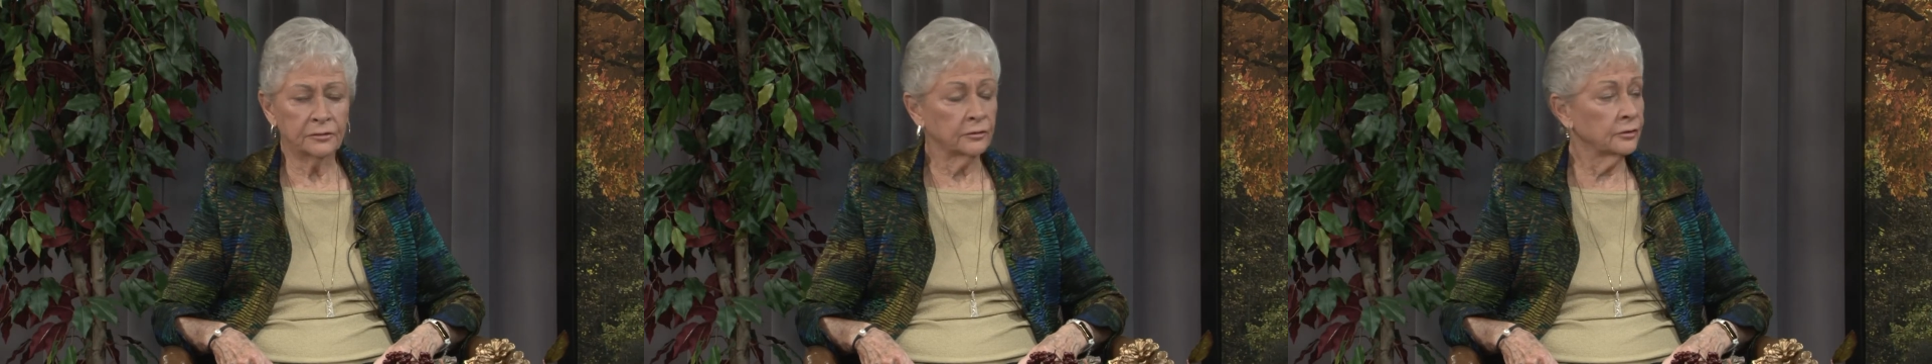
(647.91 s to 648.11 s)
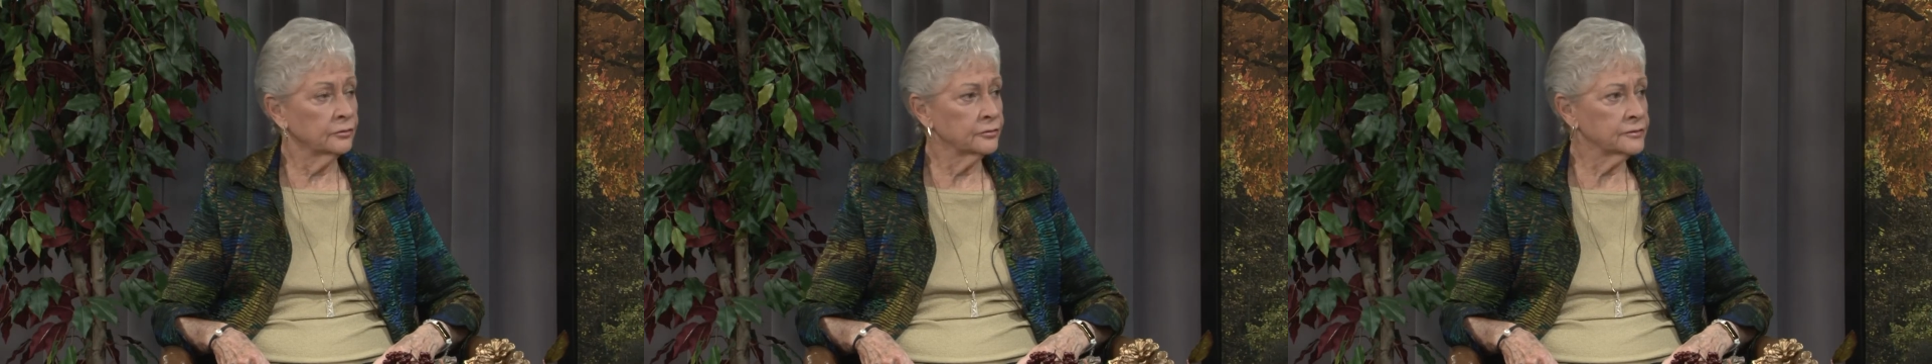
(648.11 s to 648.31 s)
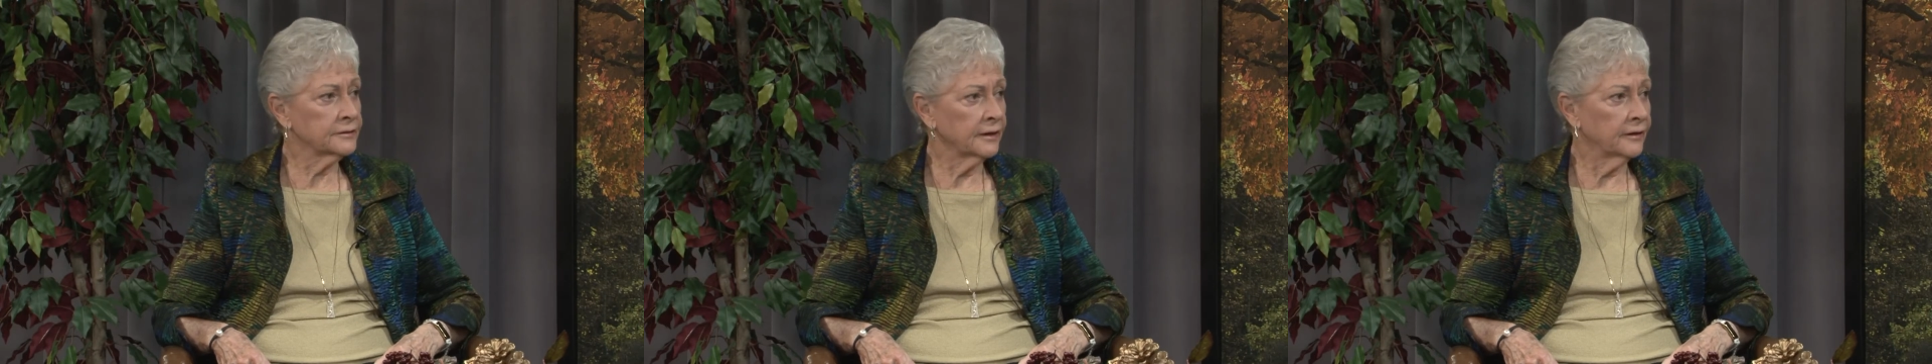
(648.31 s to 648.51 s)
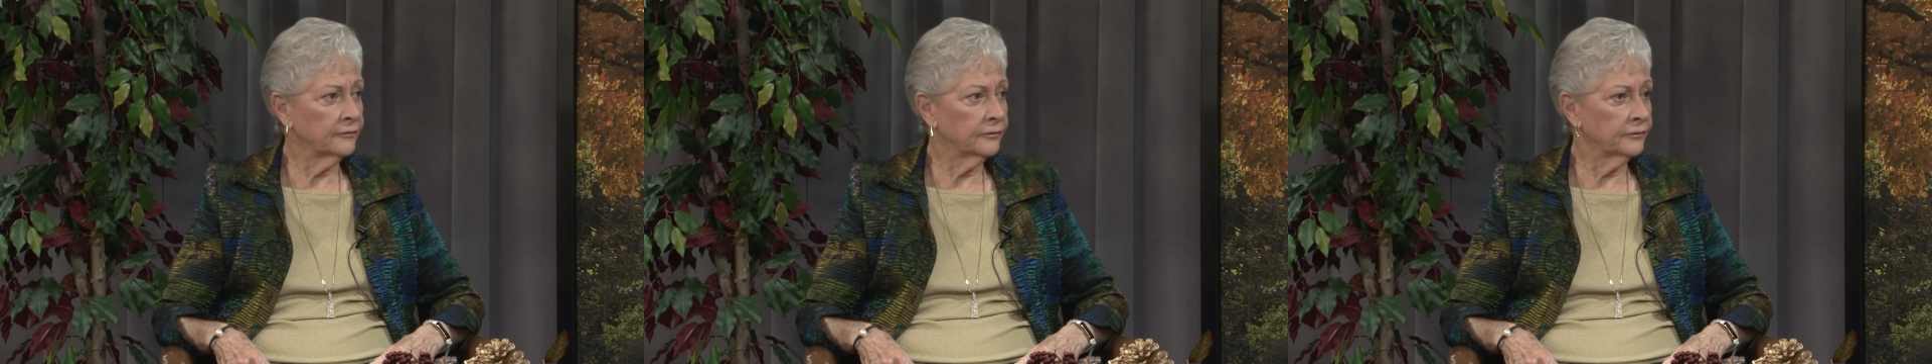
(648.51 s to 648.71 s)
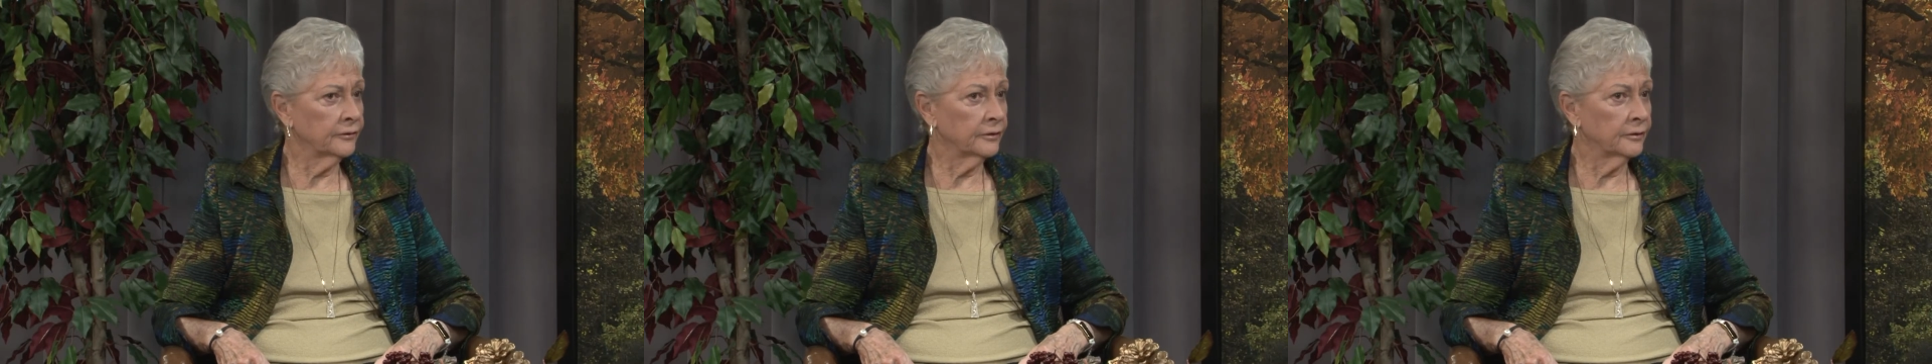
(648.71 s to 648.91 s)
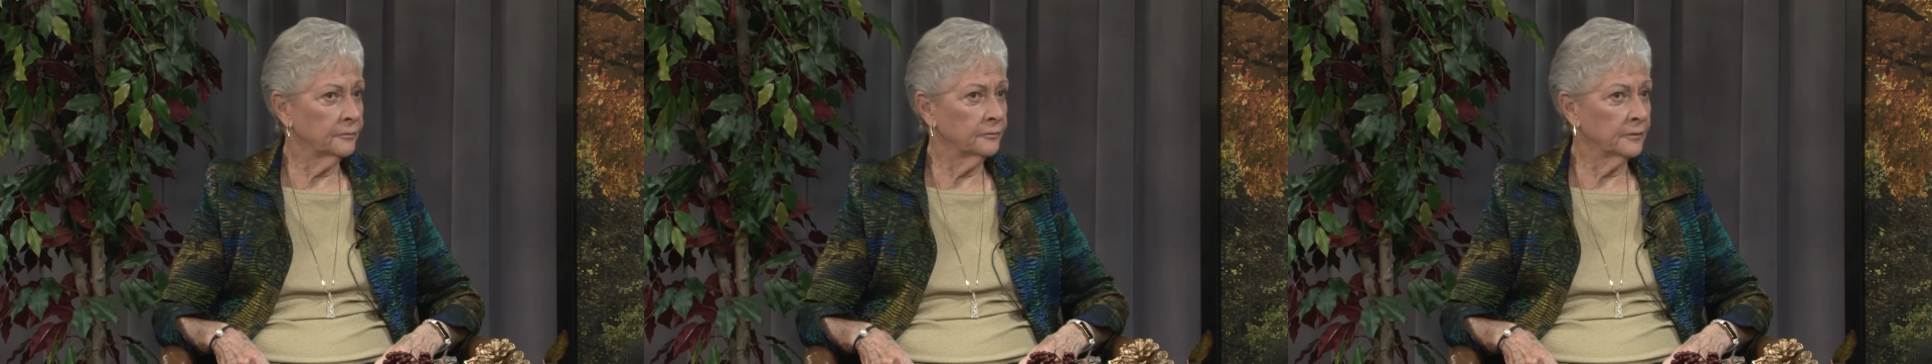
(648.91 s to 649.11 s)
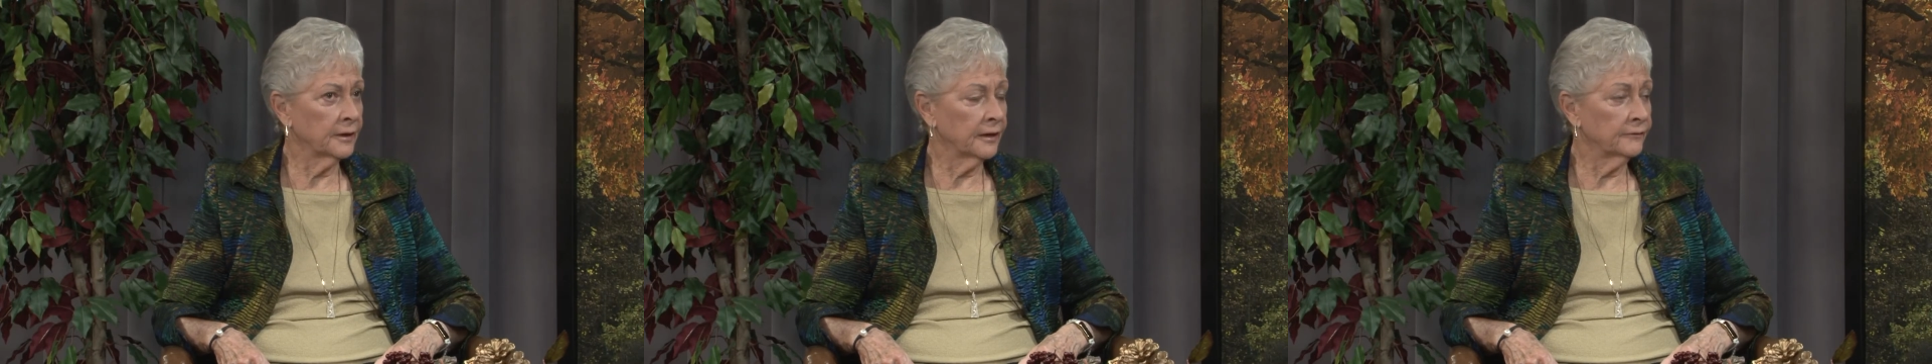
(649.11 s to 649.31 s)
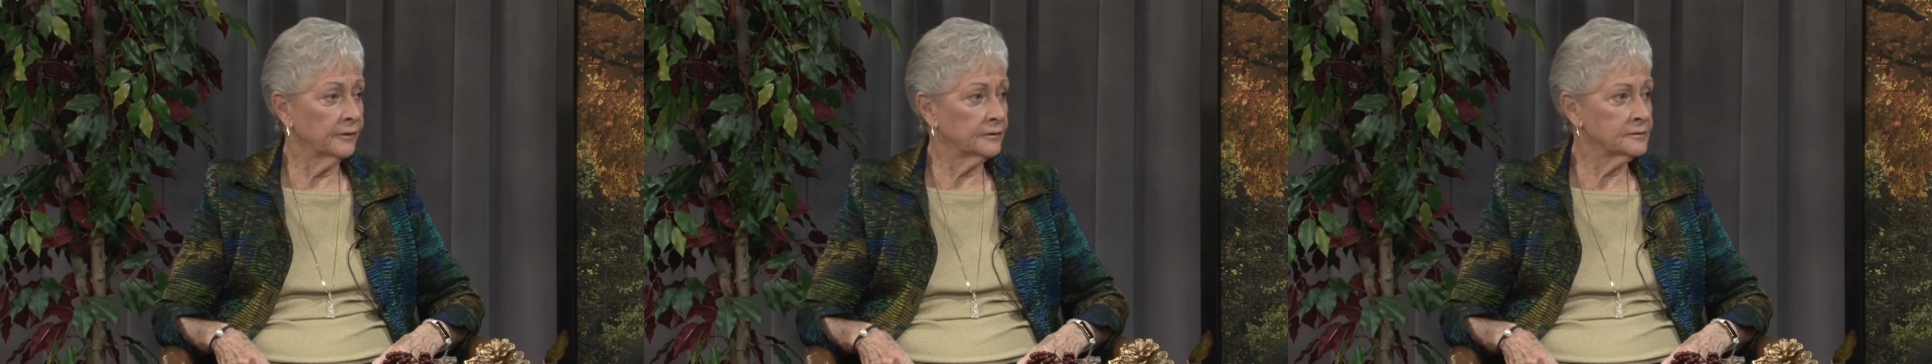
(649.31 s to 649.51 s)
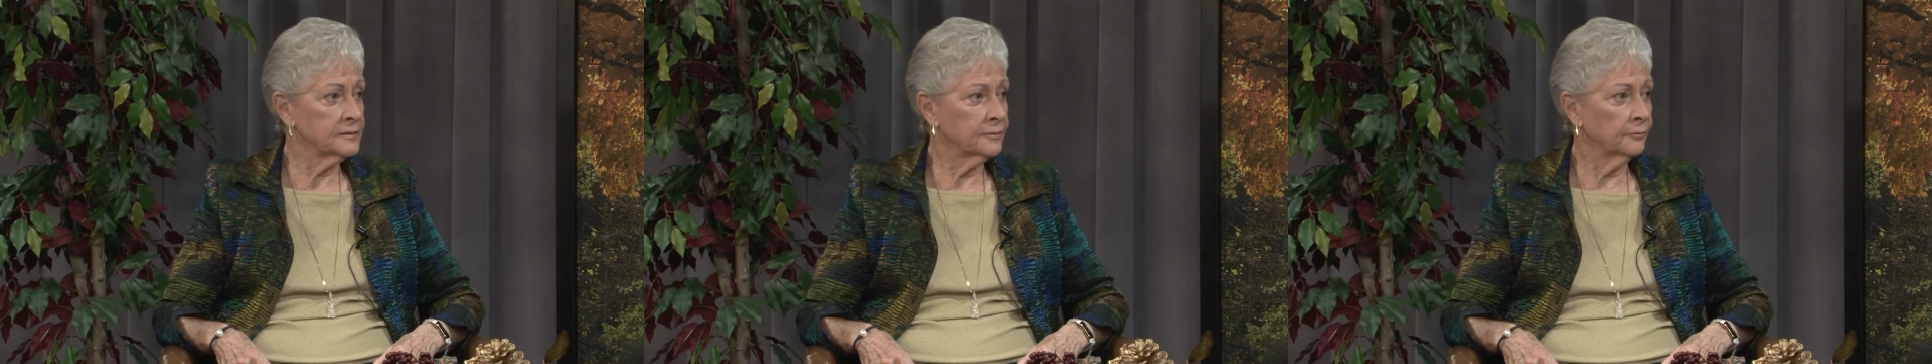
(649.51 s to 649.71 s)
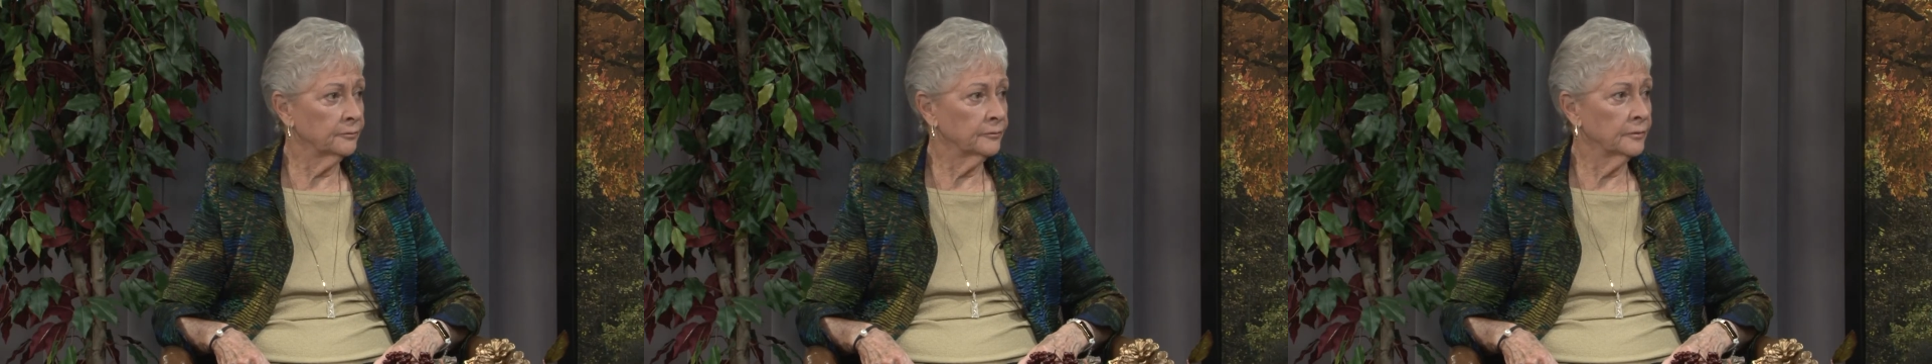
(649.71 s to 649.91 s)
Gardeners gave out
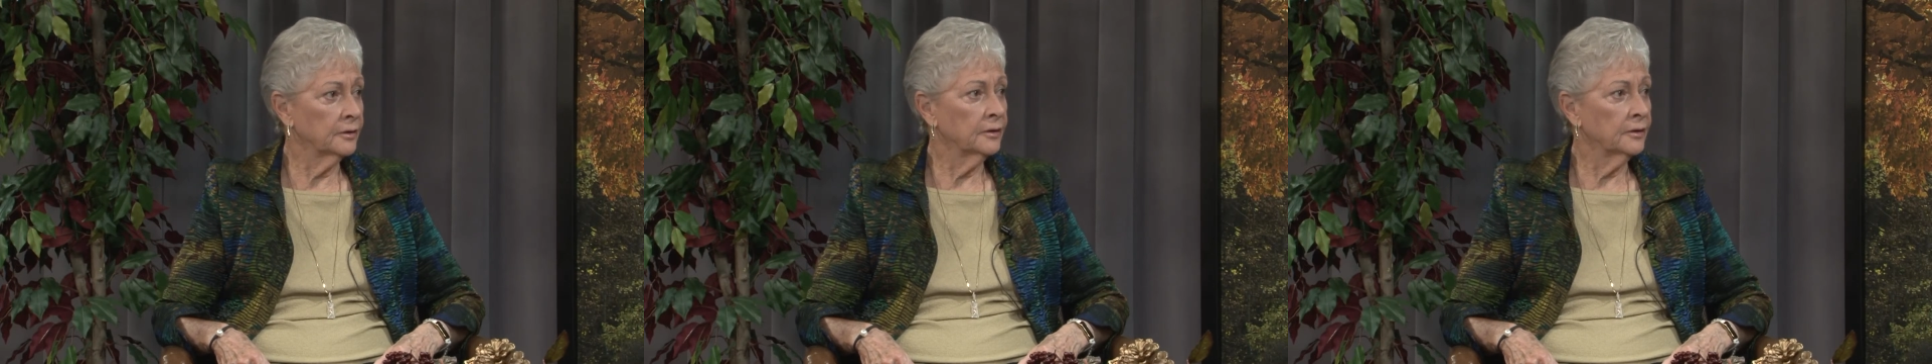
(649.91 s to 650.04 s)
some